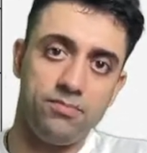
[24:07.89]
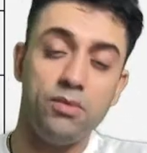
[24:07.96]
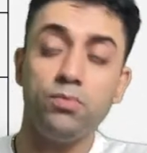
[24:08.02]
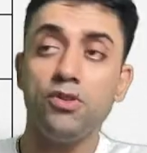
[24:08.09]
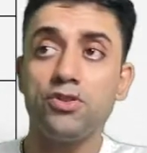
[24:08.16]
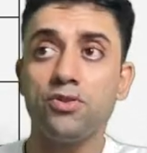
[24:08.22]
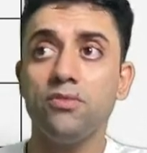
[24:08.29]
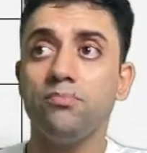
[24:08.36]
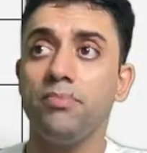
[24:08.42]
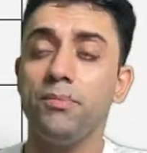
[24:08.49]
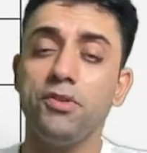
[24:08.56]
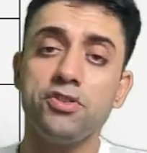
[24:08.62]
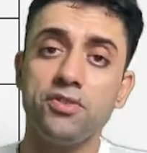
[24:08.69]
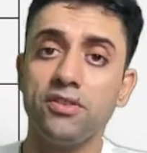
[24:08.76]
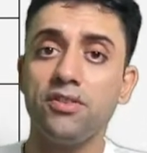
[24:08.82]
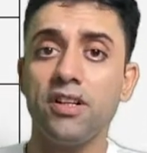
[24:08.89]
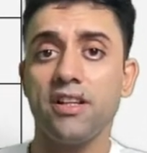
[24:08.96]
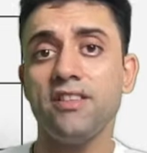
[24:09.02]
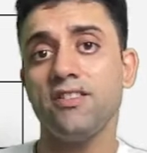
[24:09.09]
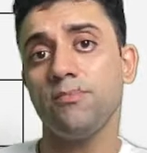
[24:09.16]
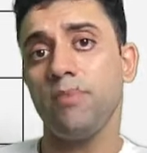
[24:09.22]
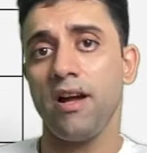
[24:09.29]
People should get
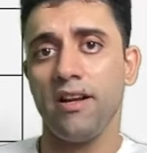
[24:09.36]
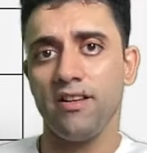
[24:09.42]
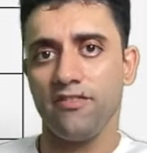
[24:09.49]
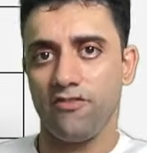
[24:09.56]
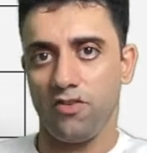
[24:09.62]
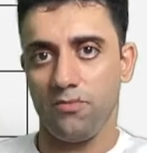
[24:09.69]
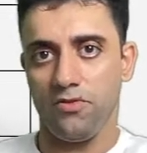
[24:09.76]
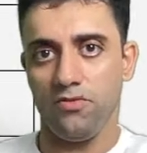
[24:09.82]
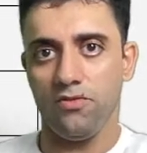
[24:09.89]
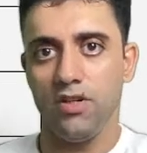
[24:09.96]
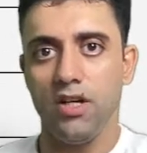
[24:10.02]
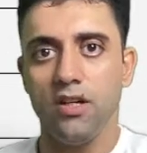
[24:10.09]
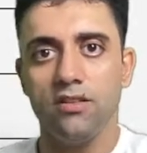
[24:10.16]
inspired from you.